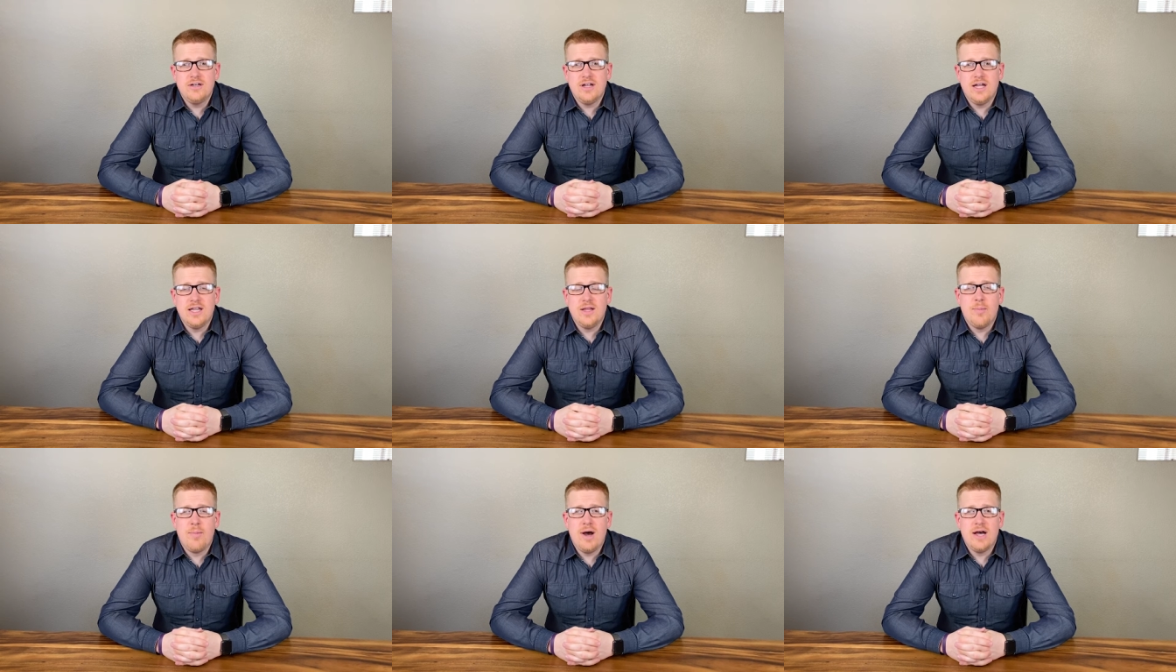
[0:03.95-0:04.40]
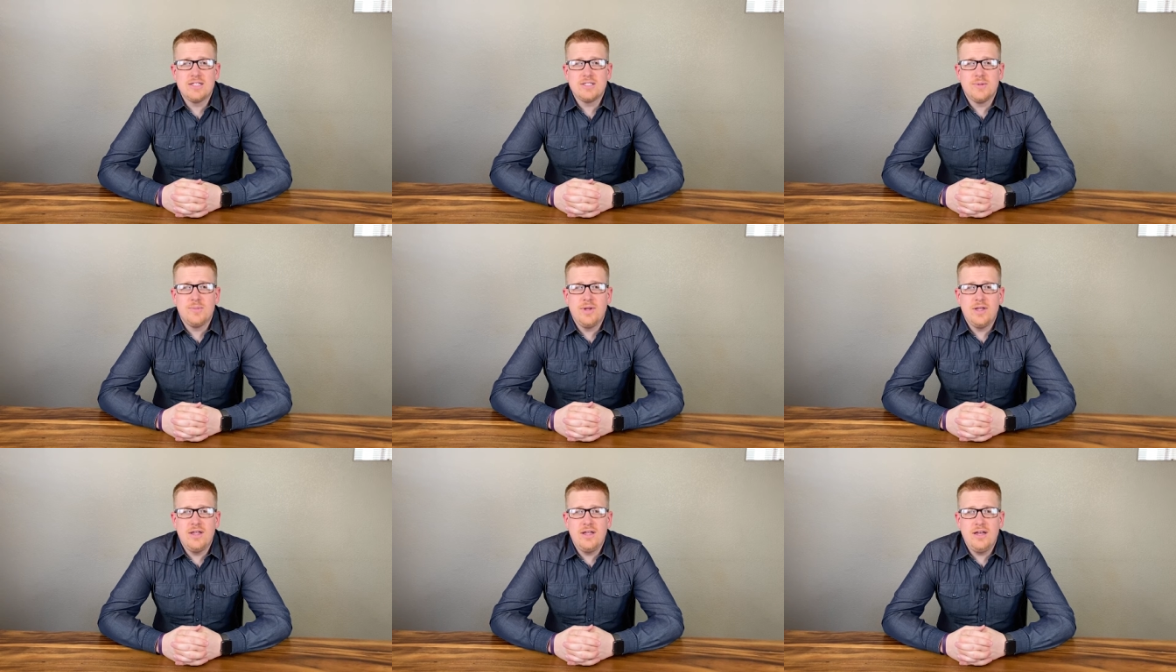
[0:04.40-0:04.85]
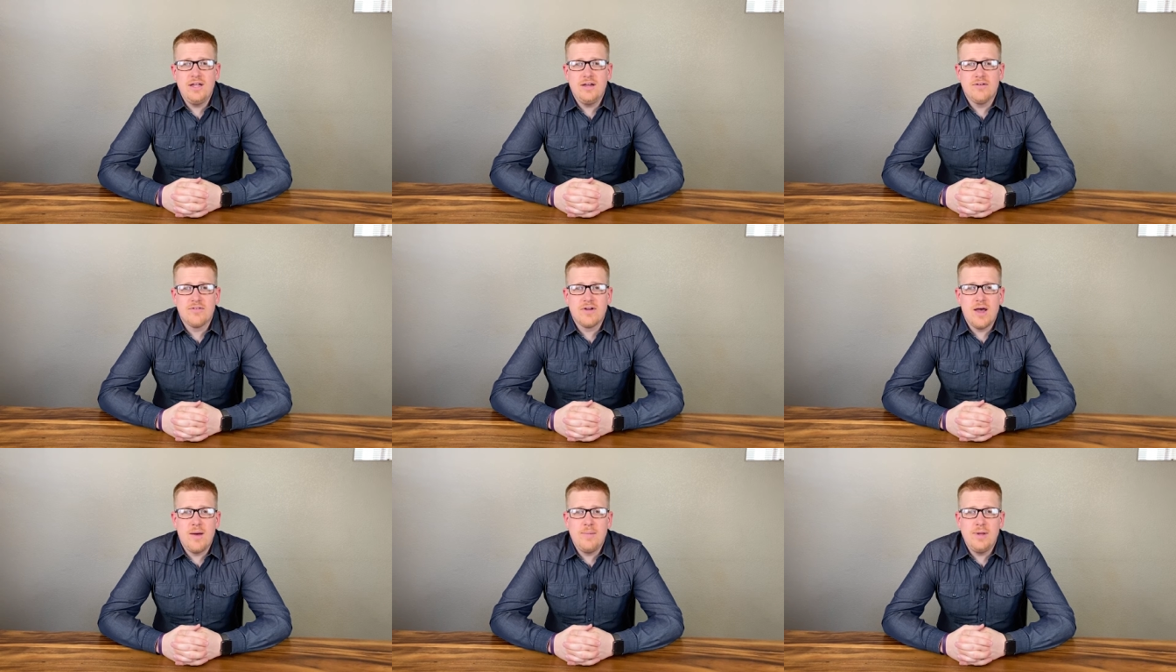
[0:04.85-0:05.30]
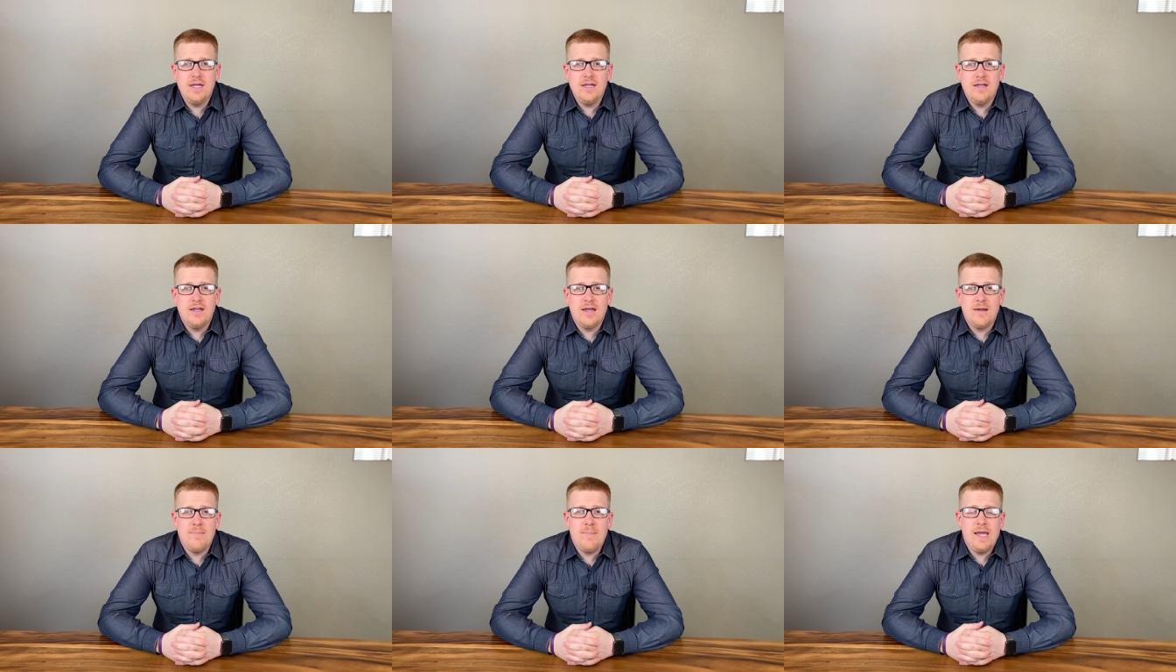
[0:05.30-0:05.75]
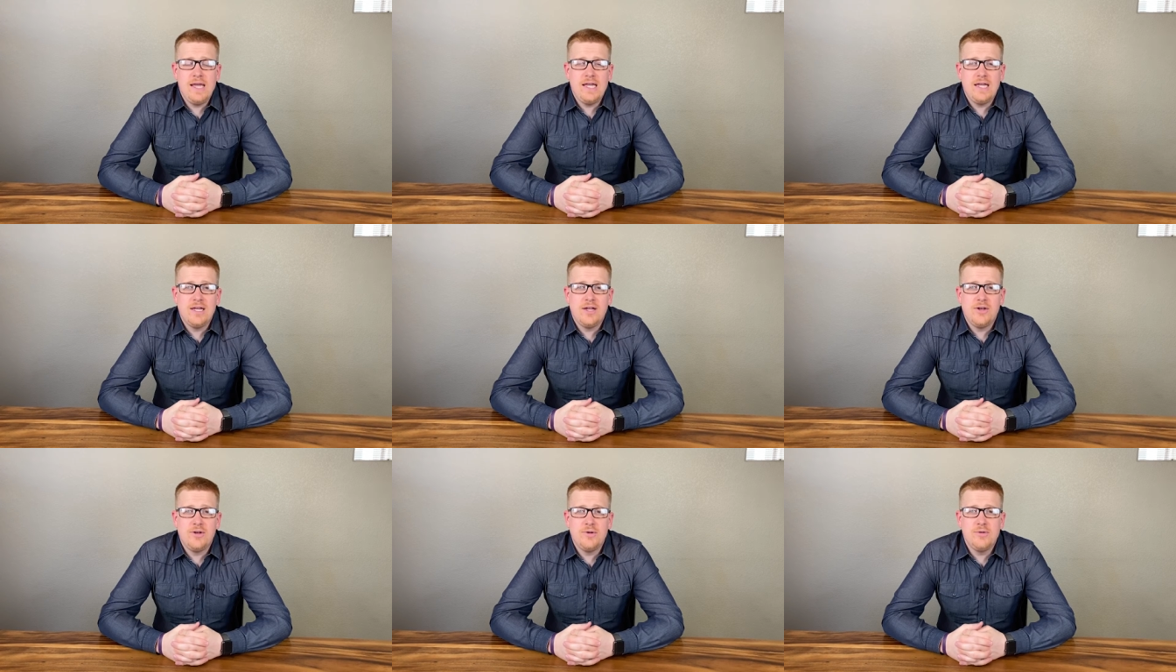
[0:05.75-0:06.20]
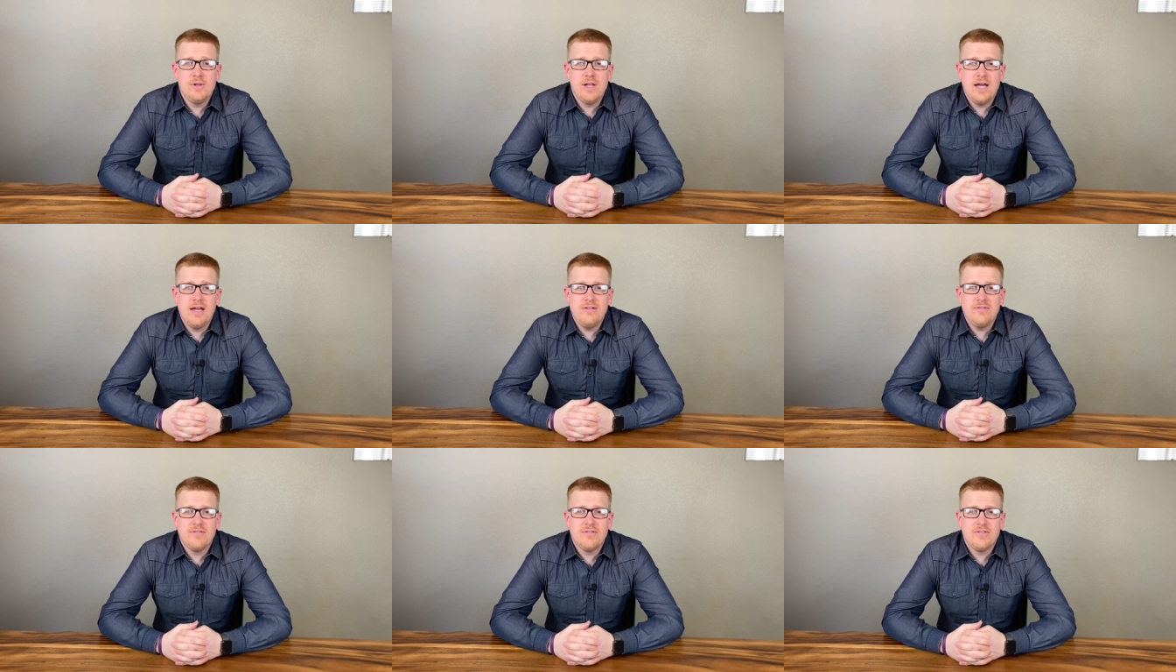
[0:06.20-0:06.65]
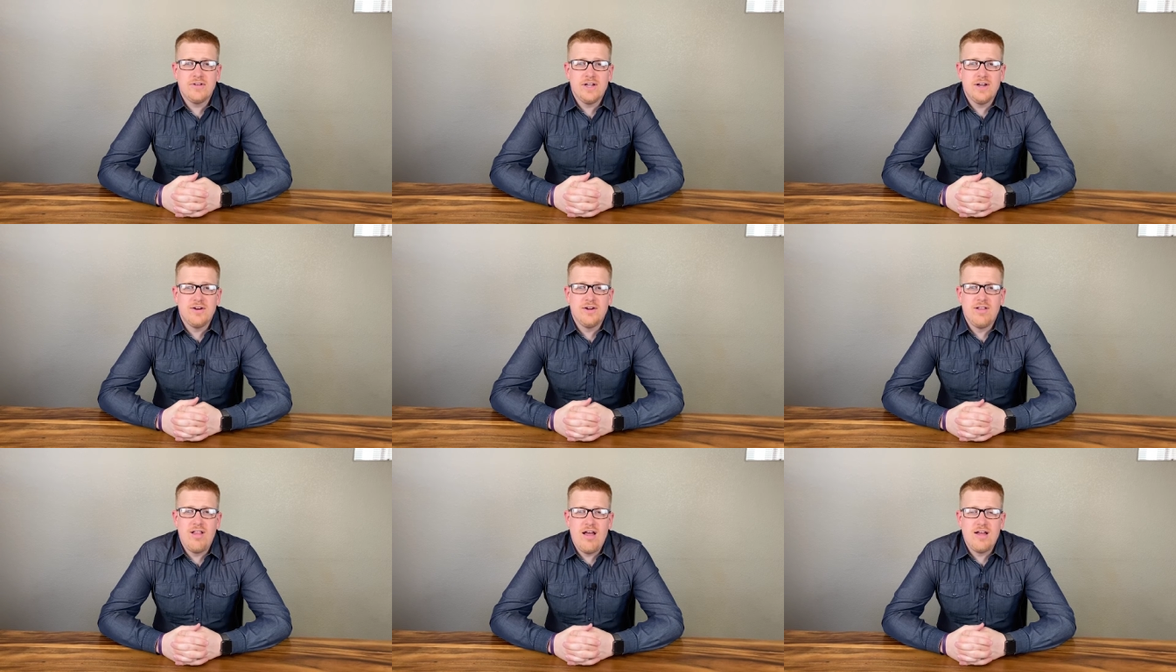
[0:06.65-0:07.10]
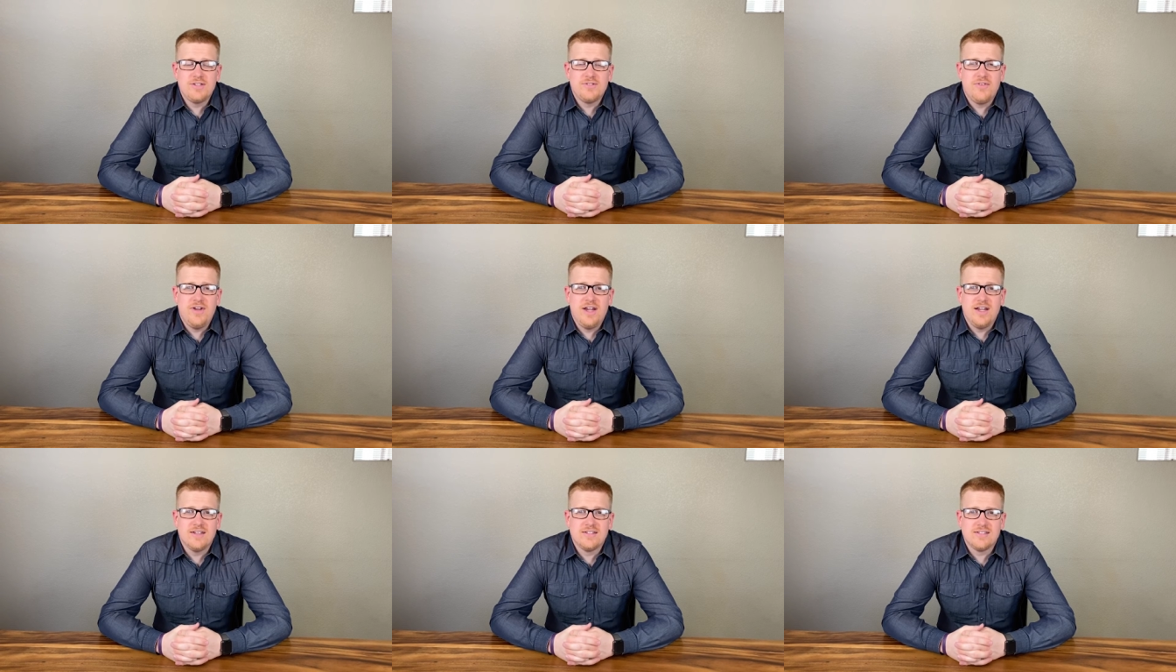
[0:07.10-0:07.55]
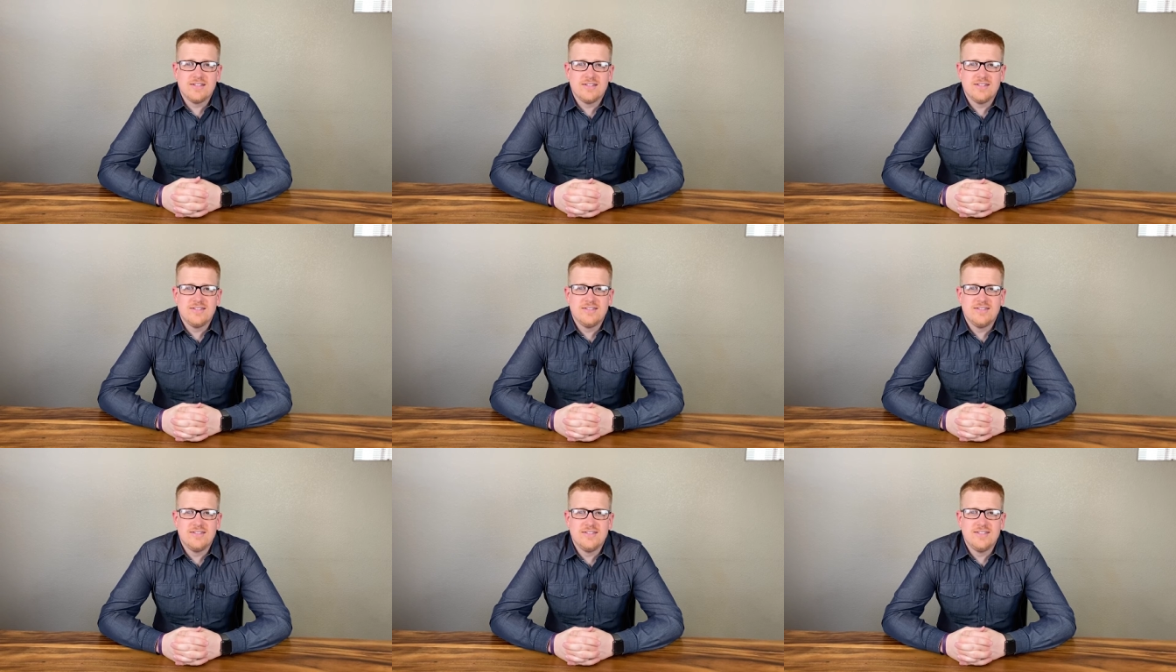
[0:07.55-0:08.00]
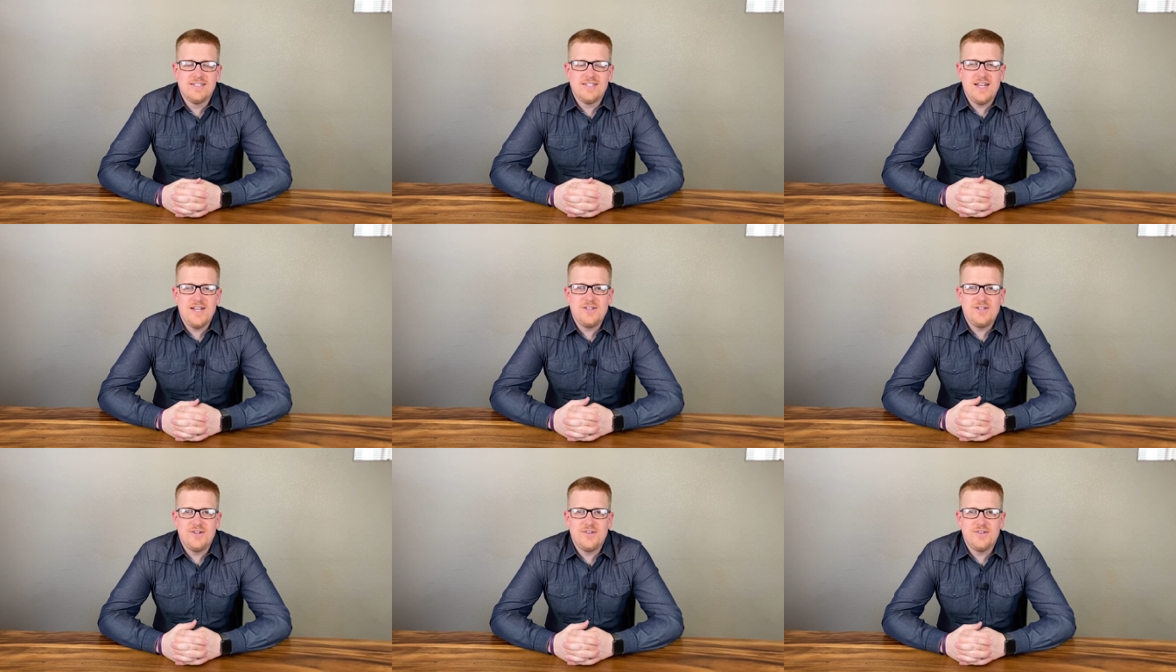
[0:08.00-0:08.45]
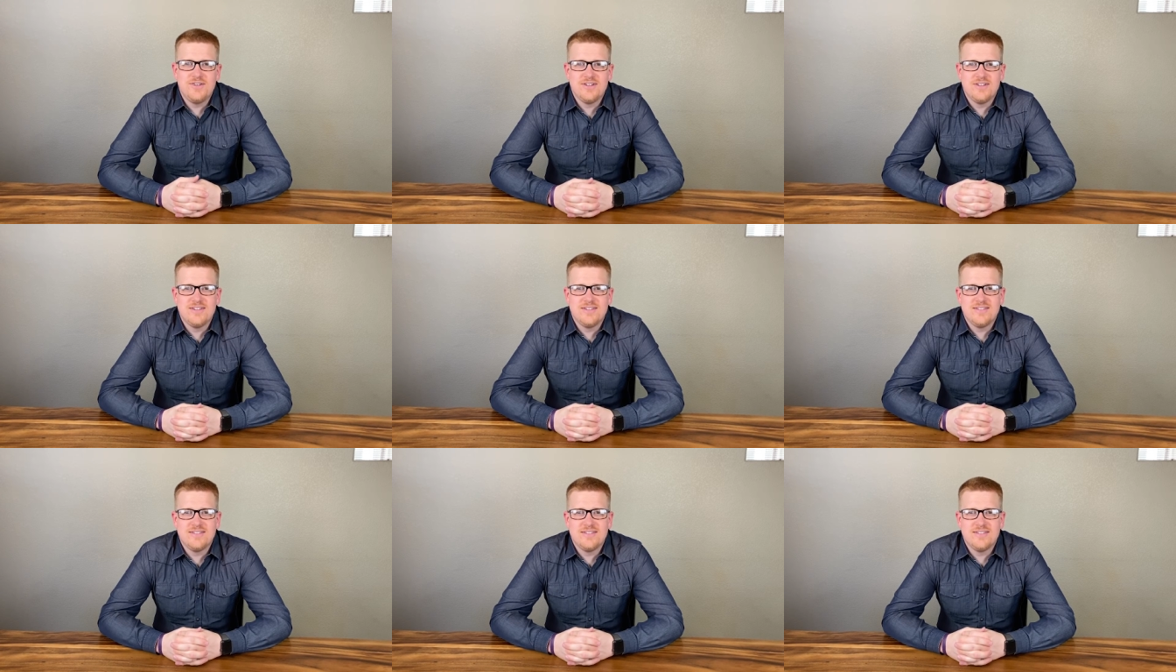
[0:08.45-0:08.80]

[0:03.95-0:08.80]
and the possibility of coming and making a new life here in Las Vegas. Stay tuned.